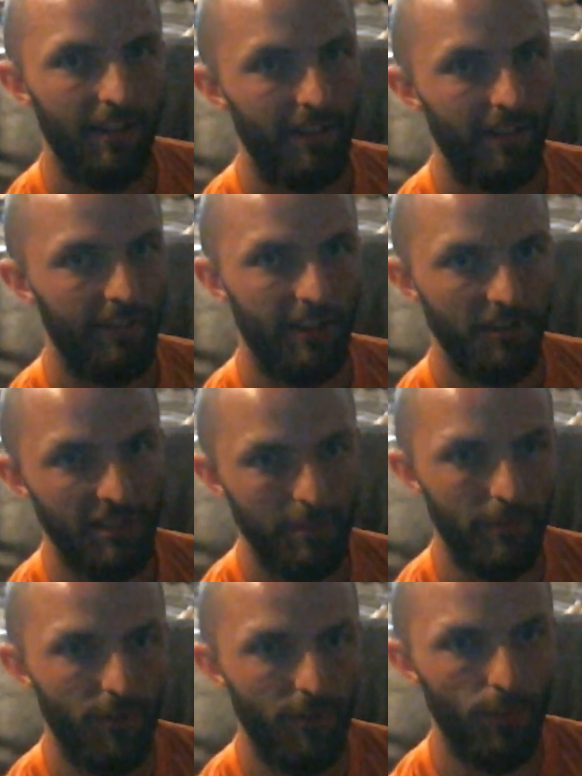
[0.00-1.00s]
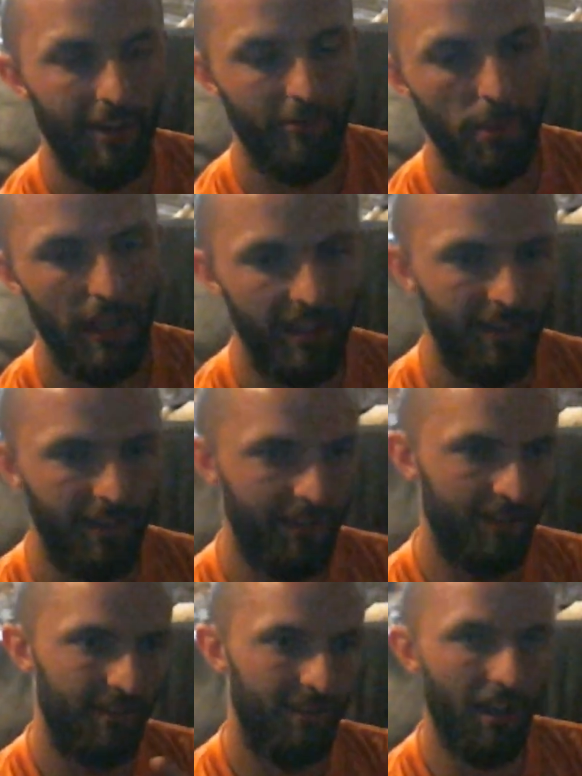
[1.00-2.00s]
there seems to have been
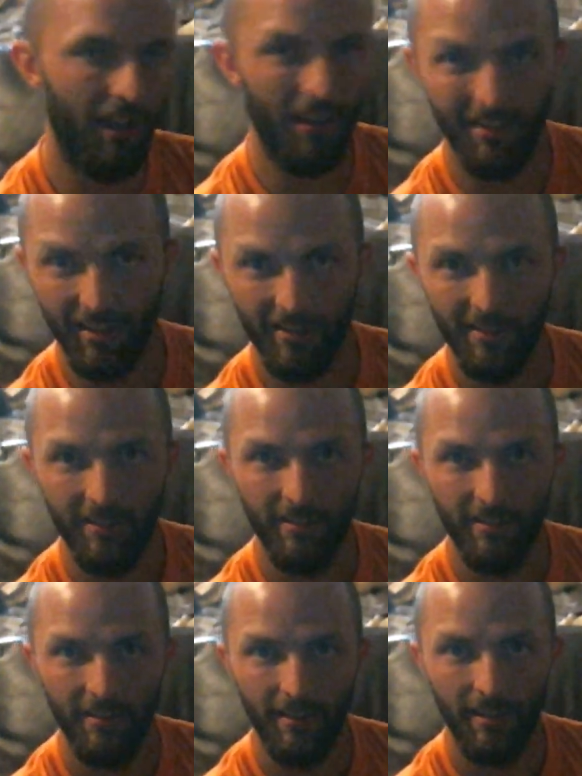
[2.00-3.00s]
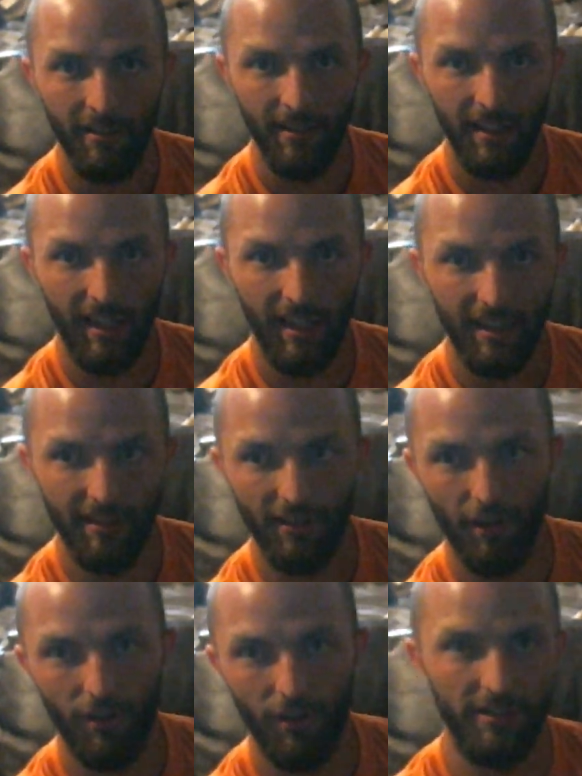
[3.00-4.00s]
nothing, and then all
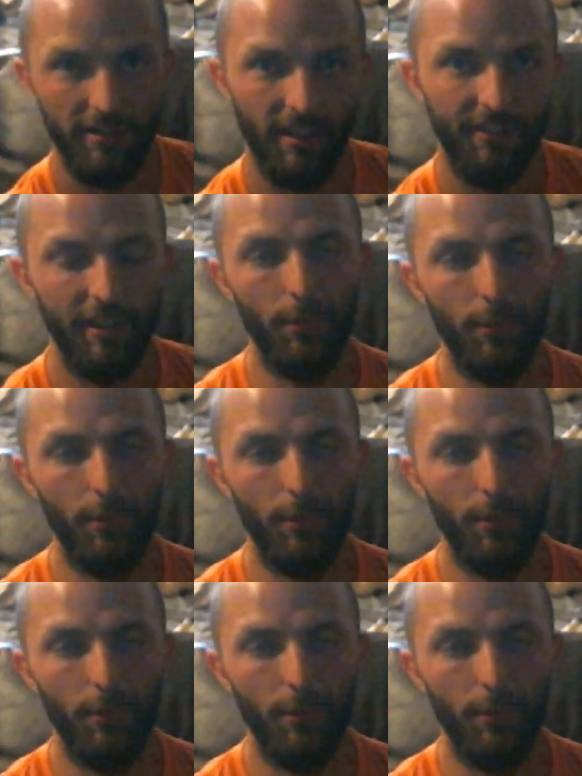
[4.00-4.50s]
of a sudden there was